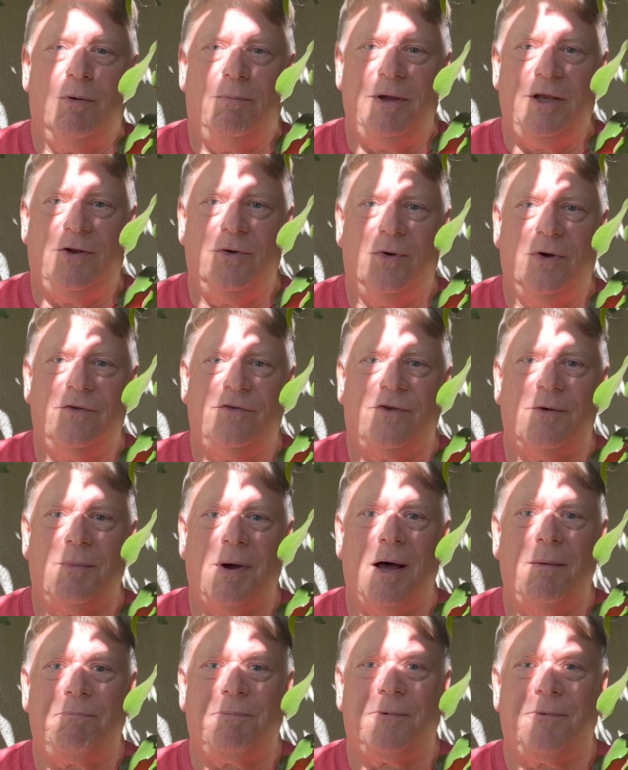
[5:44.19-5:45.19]
be doing some
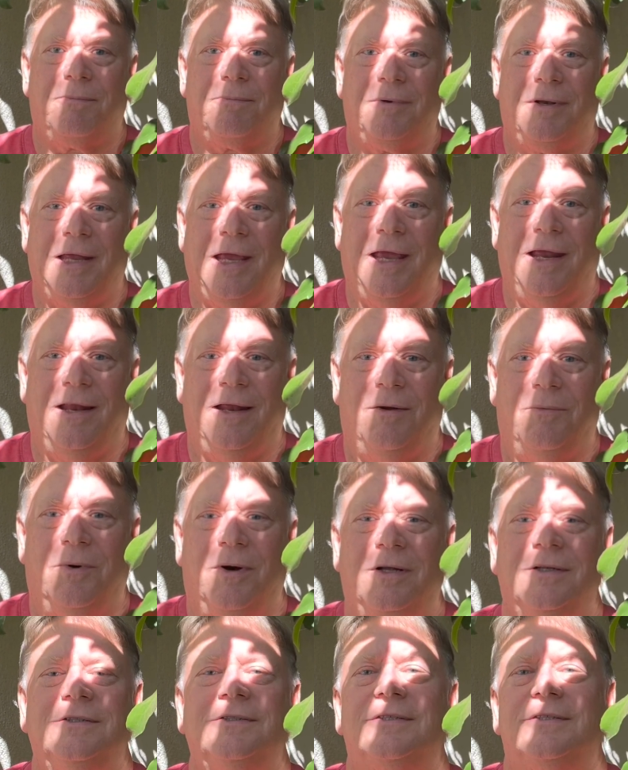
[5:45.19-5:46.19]
updated
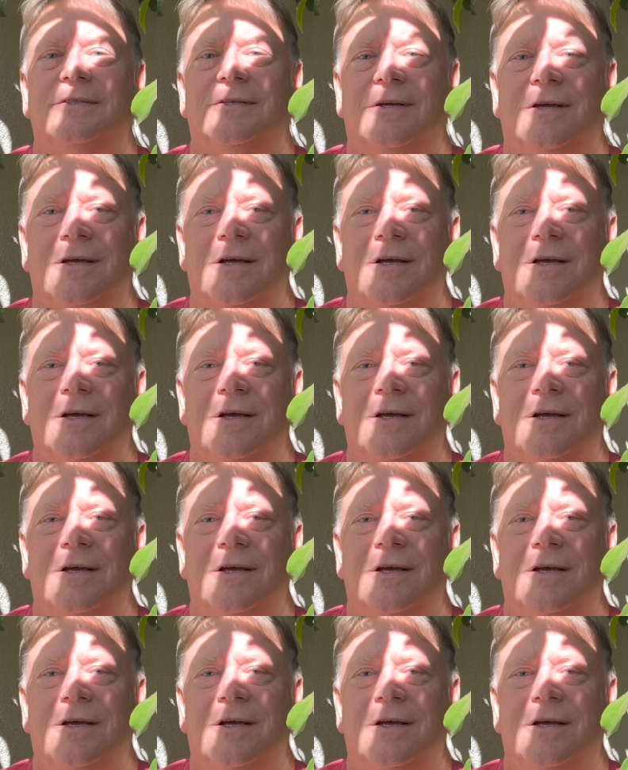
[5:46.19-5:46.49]
ones